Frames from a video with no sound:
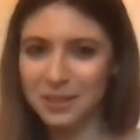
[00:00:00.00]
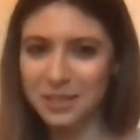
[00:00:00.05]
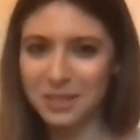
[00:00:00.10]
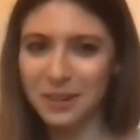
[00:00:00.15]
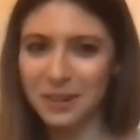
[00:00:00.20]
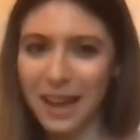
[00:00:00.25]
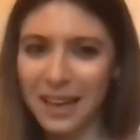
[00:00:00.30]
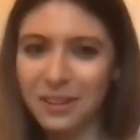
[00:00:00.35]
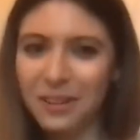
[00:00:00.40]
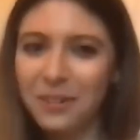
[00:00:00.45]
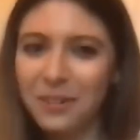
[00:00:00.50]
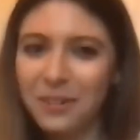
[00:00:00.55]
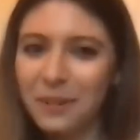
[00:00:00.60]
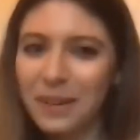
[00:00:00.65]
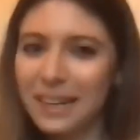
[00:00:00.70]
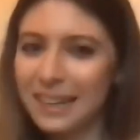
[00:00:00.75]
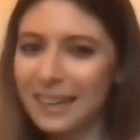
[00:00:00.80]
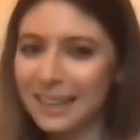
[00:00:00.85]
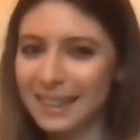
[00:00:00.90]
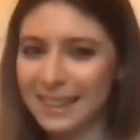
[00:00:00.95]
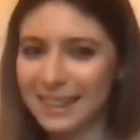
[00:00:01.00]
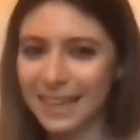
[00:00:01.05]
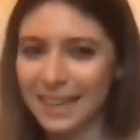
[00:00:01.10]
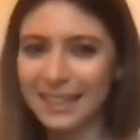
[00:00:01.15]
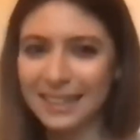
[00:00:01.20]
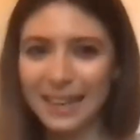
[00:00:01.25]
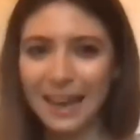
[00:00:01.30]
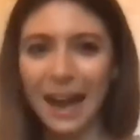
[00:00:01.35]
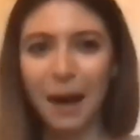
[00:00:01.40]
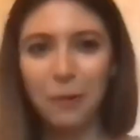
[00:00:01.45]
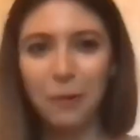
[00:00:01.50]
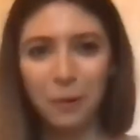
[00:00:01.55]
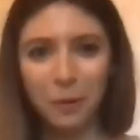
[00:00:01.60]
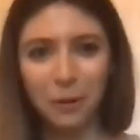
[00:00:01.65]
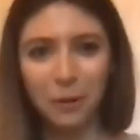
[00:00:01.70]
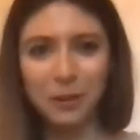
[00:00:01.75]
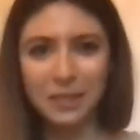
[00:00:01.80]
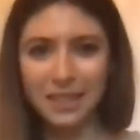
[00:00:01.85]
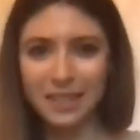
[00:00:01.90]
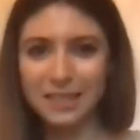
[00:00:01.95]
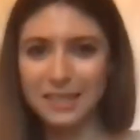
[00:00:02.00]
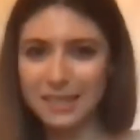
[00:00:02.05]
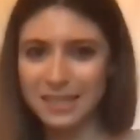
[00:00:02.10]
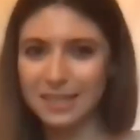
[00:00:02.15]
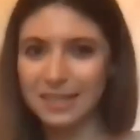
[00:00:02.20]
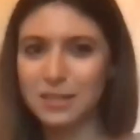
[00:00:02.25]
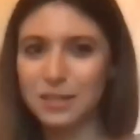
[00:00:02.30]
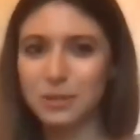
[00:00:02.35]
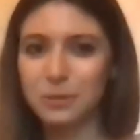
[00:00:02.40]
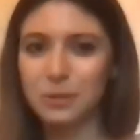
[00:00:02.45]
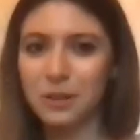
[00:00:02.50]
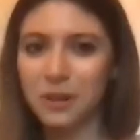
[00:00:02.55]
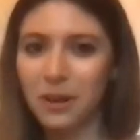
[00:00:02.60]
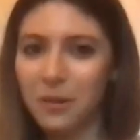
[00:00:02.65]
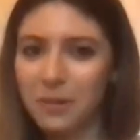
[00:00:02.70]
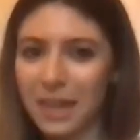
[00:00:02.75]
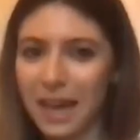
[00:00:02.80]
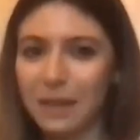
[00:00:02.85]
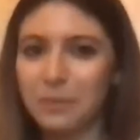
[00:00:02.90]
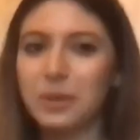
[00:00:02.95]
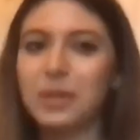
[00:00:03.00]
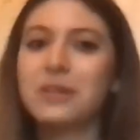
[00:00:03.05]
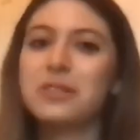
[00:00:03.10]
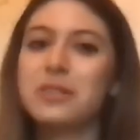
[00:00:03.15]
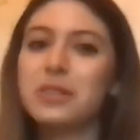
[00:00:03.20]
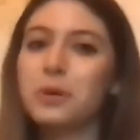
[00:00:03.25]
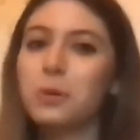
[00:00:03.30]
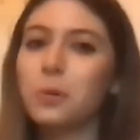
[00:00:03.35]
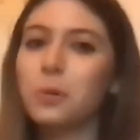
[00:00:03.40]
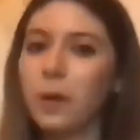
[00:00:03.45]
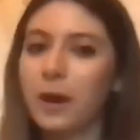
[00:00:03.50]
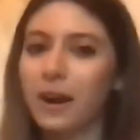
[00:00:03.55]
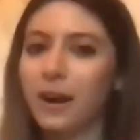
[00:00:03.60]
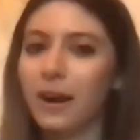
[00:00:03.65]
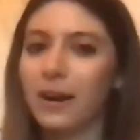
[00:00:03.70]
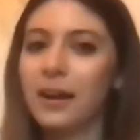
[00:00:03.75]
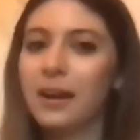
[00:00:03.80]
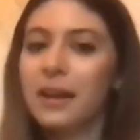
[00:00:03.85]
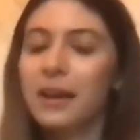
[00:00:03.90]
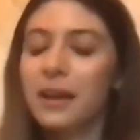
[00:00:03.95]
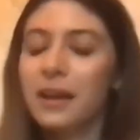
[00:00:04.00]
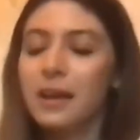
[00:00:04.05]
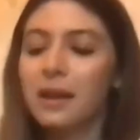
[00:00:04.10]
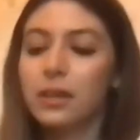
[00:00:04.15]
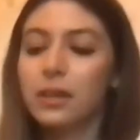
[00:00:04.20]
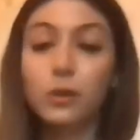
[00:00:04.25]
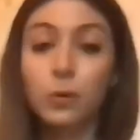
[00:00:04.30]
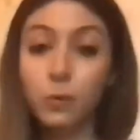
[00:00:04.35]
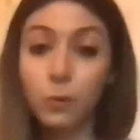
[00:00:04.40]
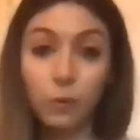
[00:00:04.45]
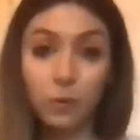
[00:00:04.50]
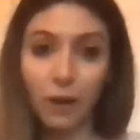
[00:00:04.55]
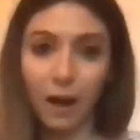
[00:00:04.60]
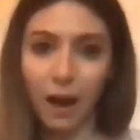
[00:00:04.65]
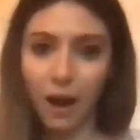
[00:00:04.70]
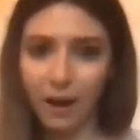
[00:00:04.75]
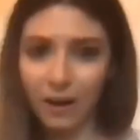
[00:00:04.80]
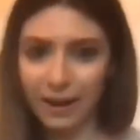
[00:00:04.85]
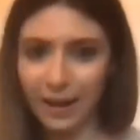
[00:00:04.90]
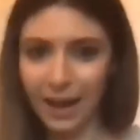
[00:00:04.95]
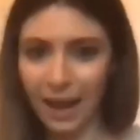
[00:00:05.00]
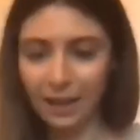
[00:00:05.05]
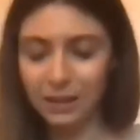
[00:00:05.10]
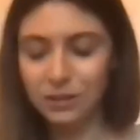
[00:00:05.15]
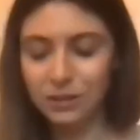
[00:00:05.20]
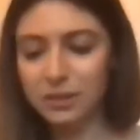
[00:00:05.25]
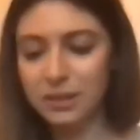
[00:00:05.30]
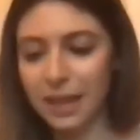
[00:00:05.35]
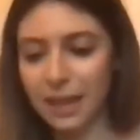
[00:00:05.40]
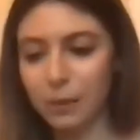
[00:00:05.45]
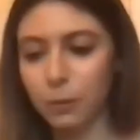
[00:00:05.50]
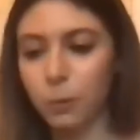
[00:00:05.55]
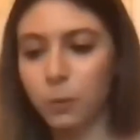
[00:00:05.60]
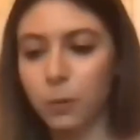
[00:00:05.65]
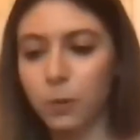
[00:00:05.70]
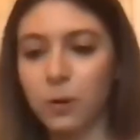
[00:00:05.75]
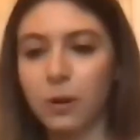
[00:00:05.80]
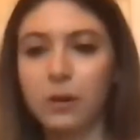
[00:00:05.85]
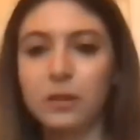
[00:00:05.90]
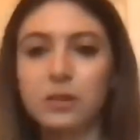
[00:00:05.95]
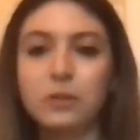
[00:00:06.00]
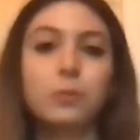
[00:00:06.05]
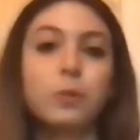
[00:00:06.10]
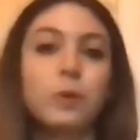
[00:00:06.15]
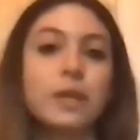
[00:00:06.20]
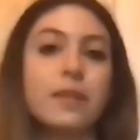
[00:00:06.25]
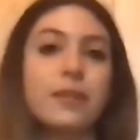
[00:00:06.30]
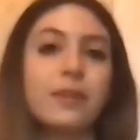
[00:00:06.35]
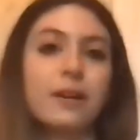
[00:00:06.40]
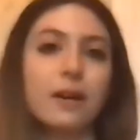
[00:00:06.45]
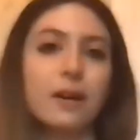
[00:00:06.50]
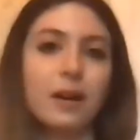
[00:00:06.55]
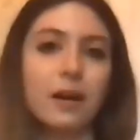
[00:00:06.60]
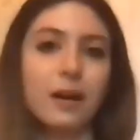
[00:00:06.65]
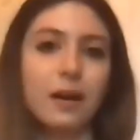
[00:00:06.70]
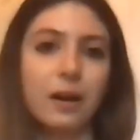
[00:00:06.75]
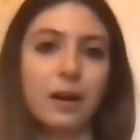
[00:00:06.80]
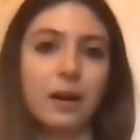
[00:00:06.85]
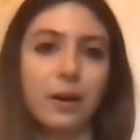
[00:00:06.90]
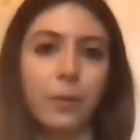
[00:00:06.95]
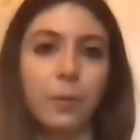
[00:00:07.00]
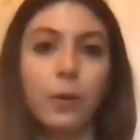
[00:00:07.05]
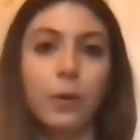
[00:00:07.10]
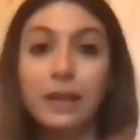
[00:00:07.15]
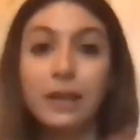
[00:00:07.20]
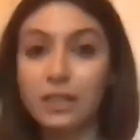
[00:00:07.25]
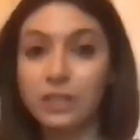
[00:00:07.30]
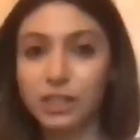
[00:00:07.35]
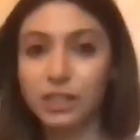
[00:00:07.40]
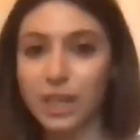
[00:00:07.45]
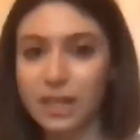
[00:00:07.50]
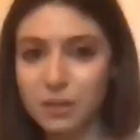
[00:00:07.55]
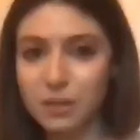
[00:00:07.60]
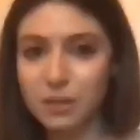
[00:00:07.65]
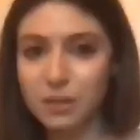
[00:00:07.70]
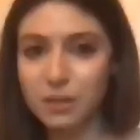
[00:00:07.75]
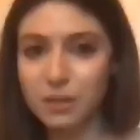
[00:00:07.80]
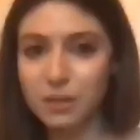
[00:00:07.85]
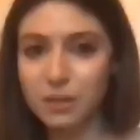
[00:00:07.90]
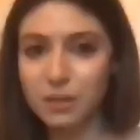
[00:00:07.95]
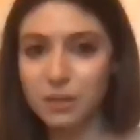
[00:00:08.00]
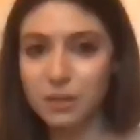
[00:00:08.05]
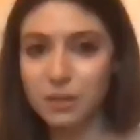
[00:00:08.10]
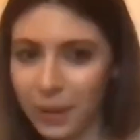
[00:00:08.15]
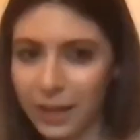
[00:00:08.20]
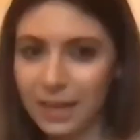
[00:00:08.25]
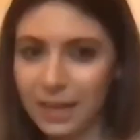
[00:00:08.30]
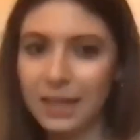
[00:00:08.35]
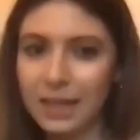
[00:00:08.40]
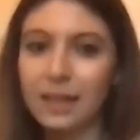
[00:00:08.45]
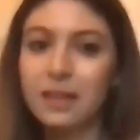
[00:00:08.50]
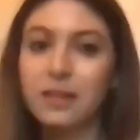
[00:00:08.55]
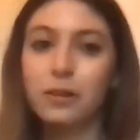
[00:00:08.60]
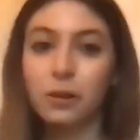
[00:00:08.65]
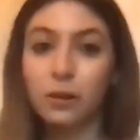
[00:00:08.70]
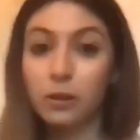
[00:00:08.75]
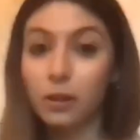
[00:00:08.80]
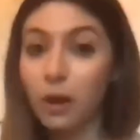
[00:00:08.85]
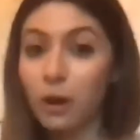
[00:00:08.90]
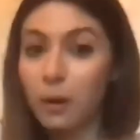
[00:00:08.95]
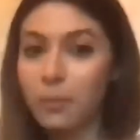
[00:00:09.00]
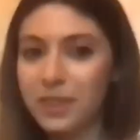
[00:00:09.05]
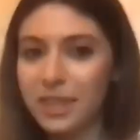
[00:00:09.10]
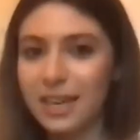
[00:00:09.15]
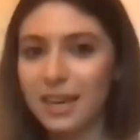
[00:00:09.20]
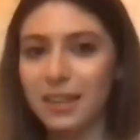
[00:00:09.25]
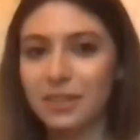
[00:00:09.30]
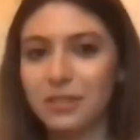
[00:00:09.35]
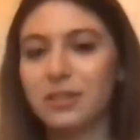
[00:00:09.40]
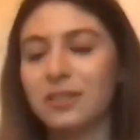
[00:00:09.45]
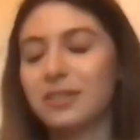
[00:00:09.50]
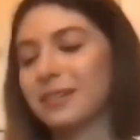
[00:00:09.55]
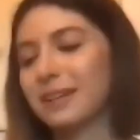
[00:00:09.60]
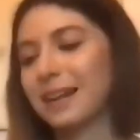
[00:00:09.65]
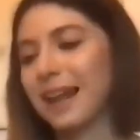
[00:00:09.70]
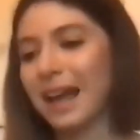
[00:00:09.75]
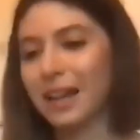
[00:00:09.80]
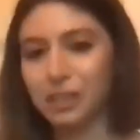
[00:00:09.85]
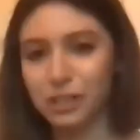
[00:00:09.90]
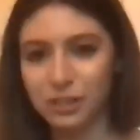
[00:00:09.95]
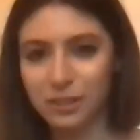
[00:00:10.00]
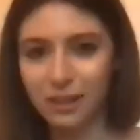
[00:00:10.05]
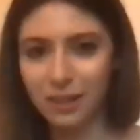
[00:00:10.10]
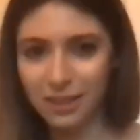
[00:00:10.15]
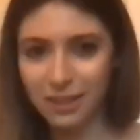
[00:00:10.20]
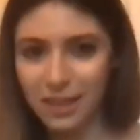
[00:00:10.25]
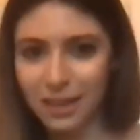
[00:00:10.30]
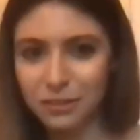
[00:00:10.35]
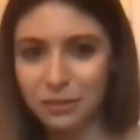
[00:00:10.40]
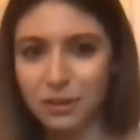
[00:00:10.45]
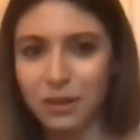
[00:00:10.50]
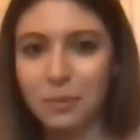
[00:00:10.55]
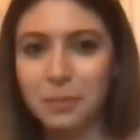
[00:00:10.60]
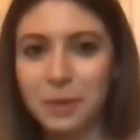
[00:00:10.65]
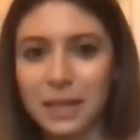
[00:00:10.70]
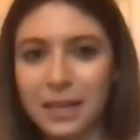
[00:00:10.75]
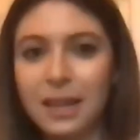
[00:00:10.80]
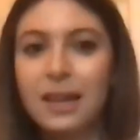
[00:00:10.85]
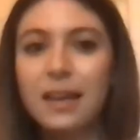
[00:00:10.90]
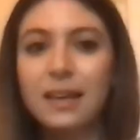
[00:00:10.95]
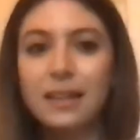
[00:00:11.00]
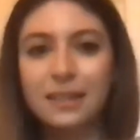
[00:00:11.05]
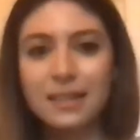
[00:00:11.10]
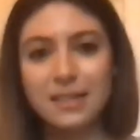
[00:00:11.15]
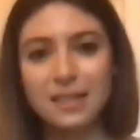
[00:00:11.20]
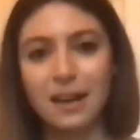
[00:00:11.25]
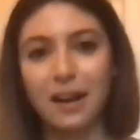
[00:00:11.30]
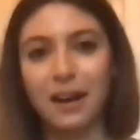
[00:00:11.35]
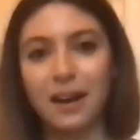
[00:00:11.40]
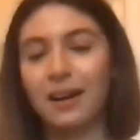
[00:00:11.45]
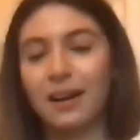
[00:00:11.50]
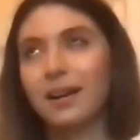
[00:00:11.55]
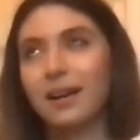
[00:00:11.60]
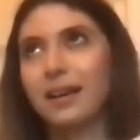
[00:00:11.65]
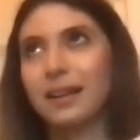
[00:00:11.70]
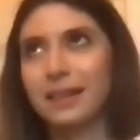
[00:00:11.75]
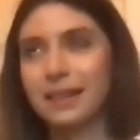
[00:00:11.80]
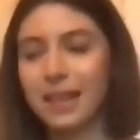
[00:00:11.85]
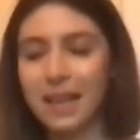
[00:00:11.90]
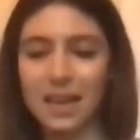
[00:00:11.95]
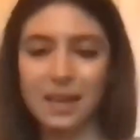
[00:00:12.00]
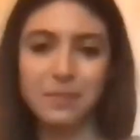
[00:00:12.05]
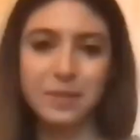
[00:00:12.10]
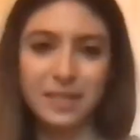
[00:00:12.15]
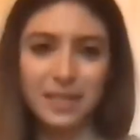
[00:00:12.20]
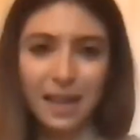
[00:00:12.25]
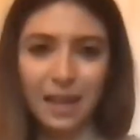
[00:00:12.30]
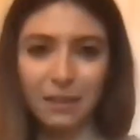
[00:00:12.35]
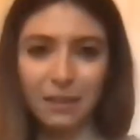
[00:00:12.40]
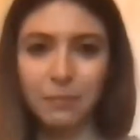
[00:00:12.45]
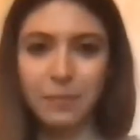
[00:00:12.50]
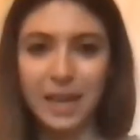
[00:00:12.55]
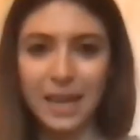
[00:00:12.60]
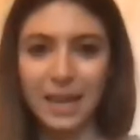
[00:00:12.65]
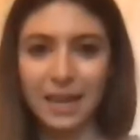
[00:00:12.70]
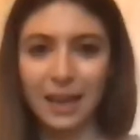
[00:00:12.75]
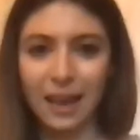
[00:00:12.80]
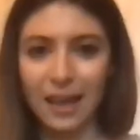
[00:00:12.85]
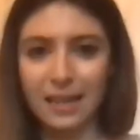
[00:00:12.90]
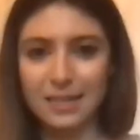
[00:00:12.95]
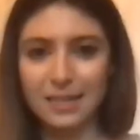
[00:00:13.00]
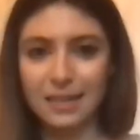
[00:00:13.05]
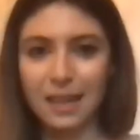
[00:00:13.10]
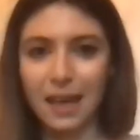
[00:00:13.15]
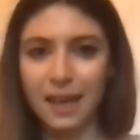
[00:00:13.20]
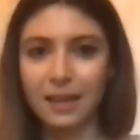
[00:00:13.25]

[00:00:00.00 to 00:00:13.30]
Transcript: So I don't really think that our audience needs to know that, because you are an actor that worked with the Royal Shakespeare Company, the Globe Theatre, the National Theatre. I mean, these are names that make us